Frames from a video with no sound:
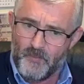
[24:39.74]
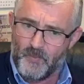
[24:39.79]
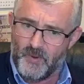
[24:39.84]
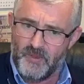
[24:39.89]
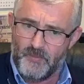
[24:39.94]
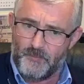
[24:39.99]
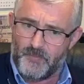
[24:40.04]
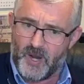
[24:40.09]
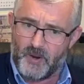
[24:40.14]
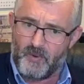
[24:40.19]

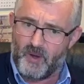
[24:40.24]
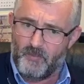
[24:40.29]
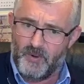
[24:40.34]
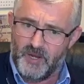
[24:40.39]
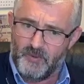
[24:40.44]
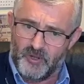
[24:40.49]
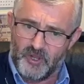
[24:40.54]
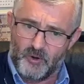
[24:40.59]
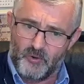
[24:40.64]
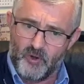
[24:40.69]

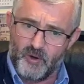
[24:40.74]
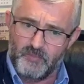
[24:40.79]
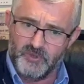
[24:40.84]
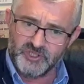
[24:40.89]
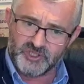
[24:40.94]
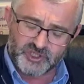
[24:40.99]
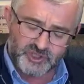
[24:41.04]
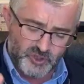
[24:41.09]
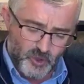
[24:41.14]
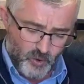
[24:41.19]
the Roman
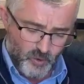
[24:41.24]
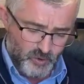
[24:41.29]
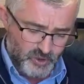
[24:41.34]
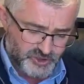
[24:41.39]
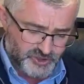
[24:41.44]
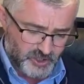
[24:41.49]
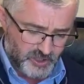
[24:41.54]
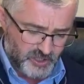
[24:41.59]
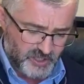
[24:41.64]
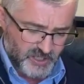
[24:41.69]

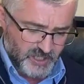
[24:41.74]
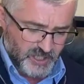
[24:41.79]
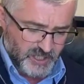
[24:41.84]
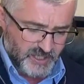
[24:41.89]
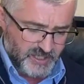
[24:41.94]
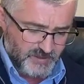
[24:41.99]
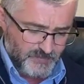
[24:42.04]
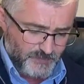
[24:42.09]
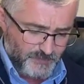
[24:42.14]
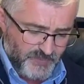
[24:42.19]
soldier
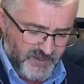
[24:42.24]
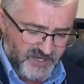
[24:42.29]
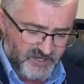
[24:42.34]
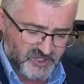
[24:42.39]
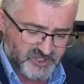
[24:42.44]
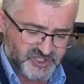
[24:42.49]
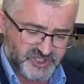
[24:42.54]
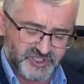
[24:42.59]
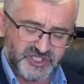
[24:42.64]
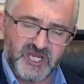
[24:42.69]

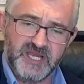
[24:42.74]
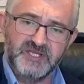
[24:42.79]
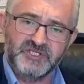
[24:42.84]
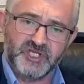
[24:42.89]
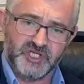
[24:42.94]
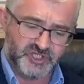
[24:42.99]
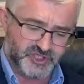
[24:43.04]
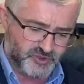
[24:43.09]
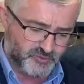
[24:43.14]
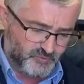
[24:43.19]
pierced
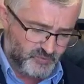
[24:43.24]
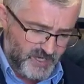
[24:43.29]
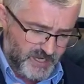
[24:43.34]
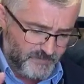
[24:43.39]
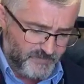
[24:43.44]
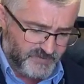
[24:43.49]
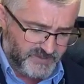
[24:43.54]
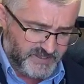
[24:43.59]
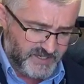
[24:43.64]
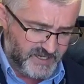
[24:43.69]
Jesus'
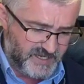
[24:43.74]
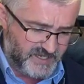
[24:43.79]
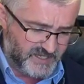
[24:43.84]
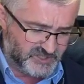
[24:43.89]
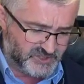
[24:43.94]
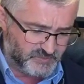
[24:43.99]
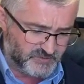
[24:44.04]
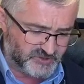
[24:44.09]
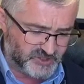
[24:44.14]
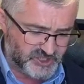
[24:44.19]
rib
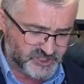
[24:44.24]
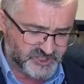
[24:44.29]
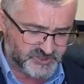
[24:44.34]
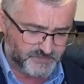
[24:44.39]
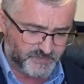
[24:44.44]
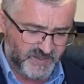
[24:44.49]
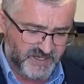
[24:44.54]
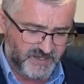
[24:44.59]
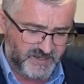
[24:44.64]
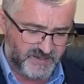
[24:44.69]
cage with a
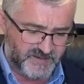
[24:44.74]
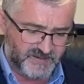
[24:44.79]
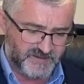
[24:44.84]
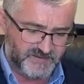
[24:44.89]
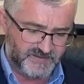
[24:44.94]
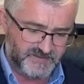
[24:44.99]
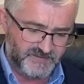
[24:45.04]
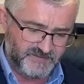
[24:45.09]
spear.